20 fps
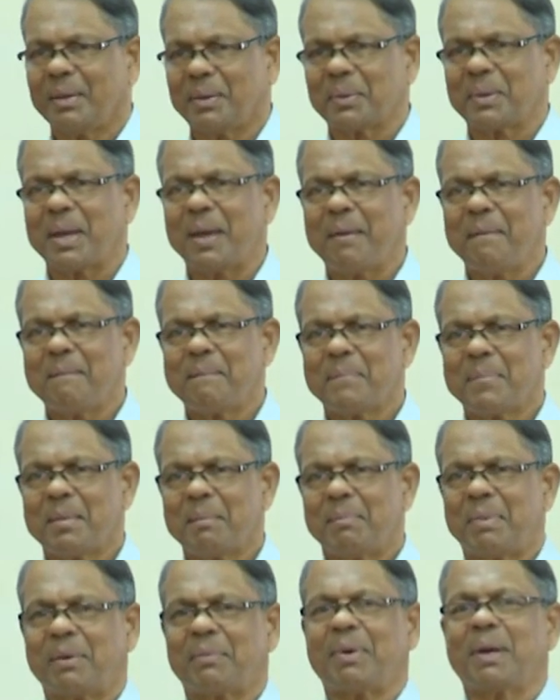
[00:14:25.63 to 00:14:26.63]
Okay?
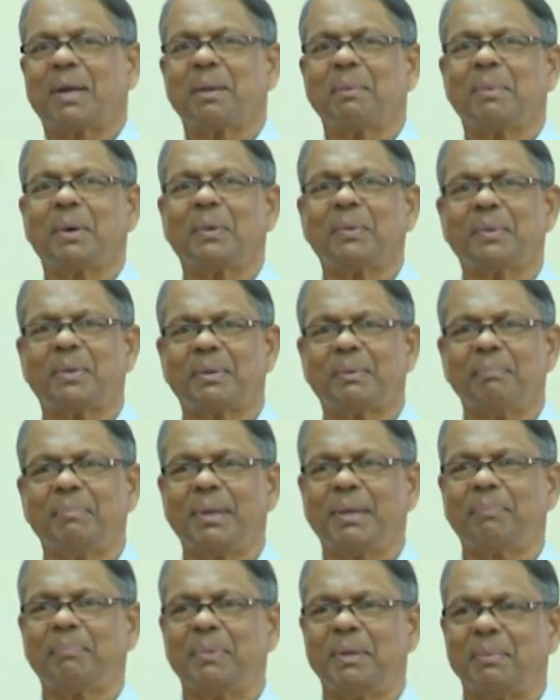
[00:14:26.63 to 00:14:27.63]
But what about
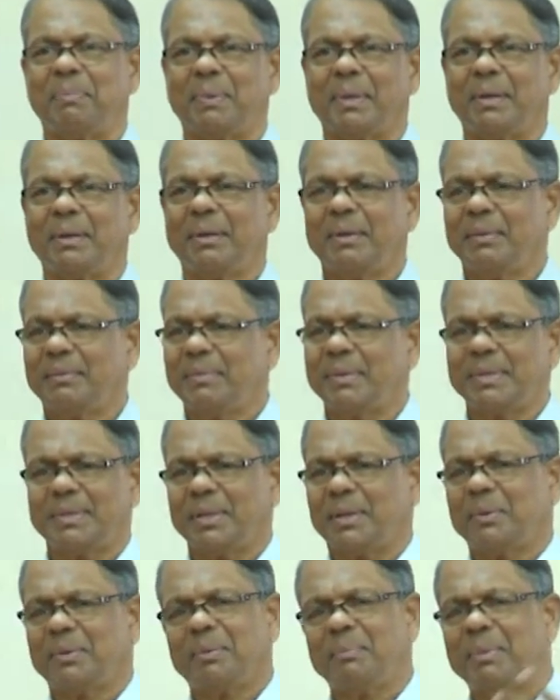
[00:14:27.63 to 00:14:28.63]
big people? We
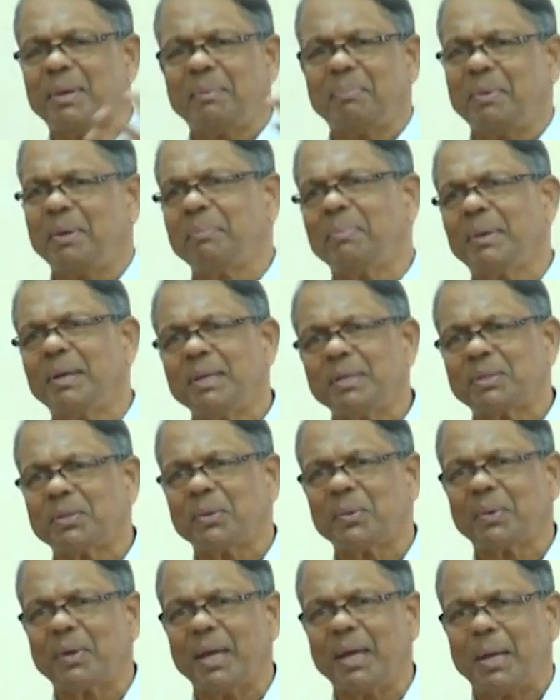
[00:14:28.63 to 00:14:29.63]
say, oh, big people is
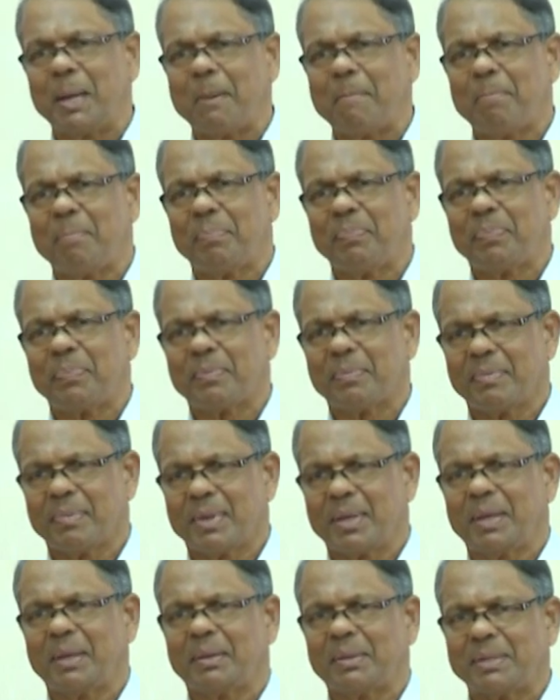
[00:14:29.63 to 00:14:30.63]
okay.
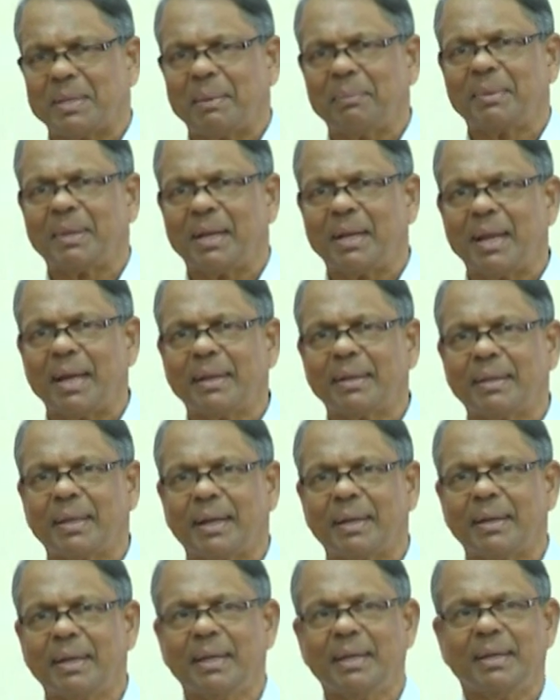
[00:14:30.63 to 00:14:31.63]
You know, something like
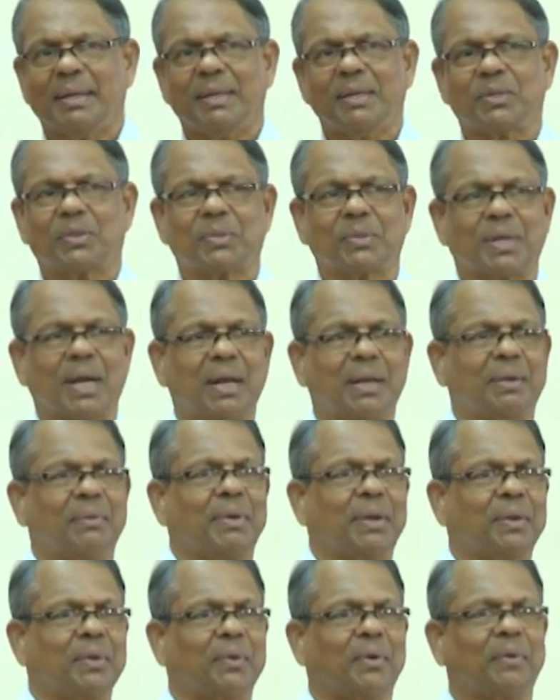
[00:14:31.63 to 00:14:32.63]
that. In society,
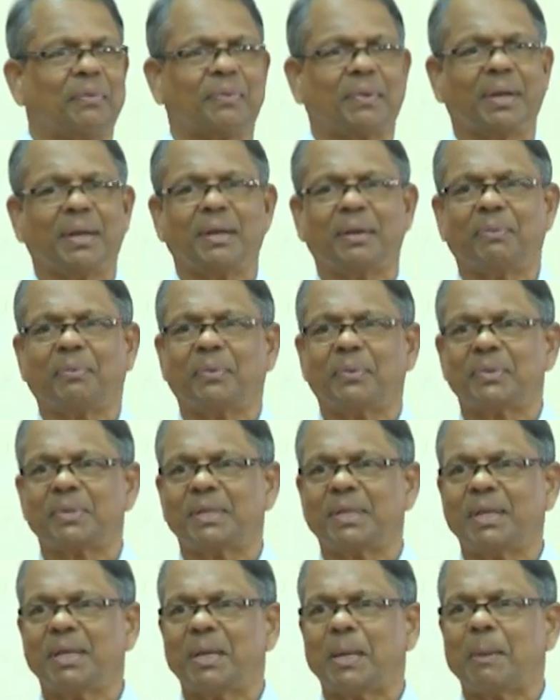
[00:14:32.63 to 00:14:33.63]
very often, if you
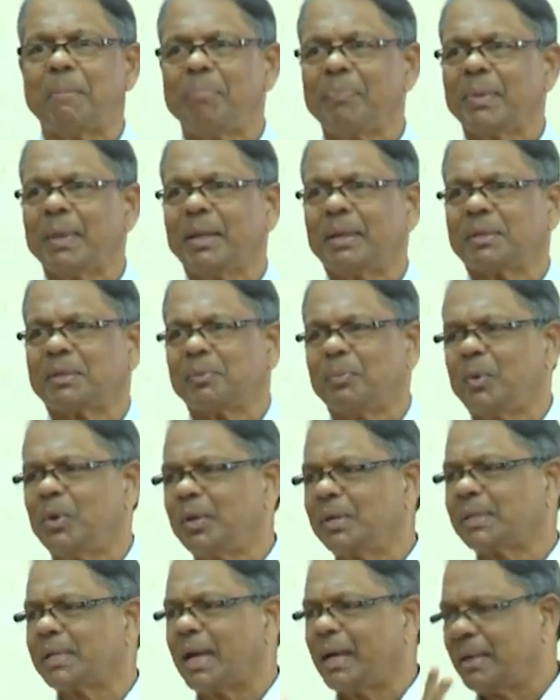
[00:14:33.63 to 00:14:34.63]
see a
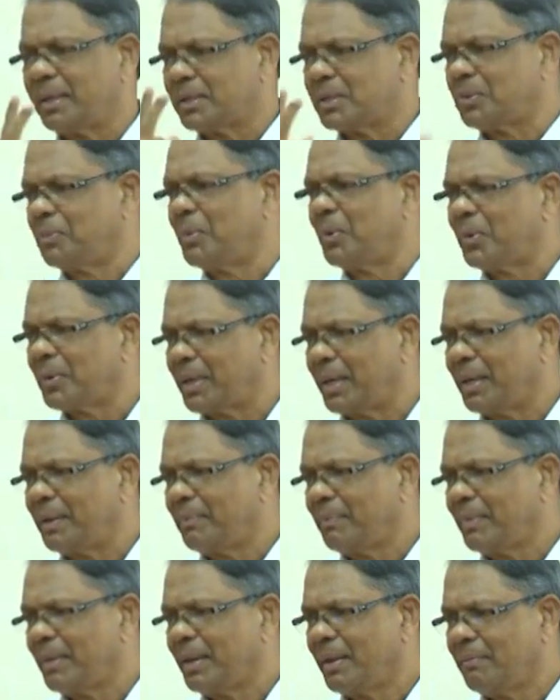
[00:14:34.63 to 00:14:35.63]
small child
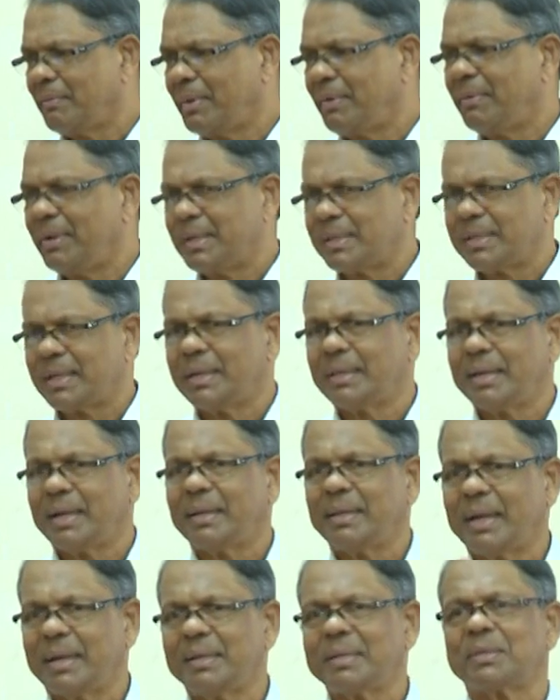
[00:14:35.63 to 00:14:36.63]
smoking, we will say
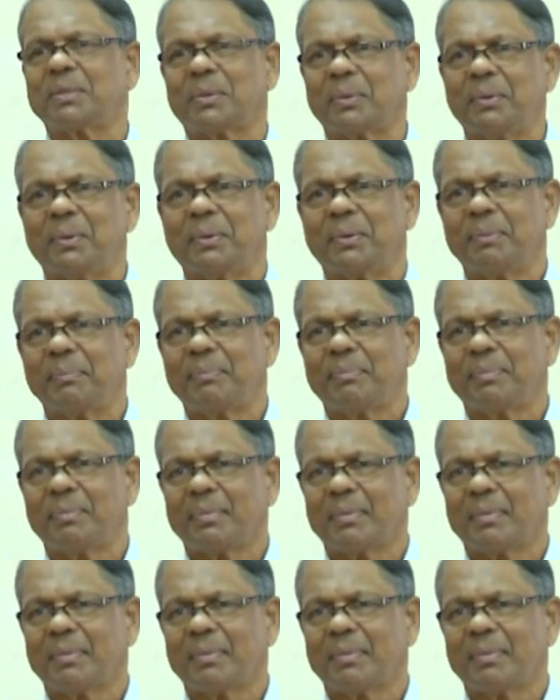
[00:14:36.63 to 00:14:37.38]
that that is wrong.